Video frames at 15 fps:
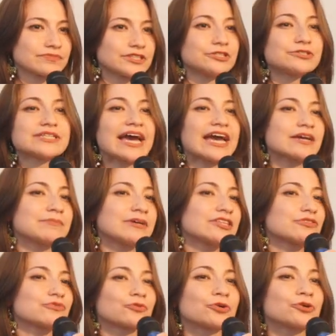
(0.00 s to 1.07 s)
you take me
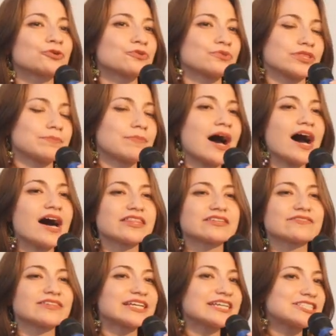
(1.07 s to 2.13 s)
through the path
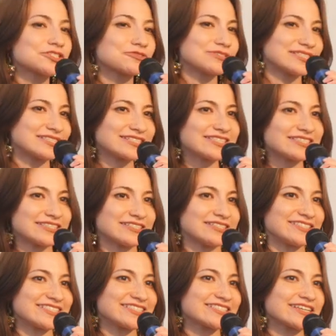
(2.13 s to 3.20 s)
of least
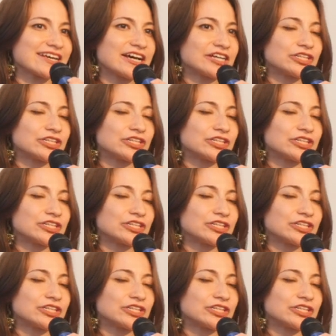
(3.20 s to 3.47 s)
resistance.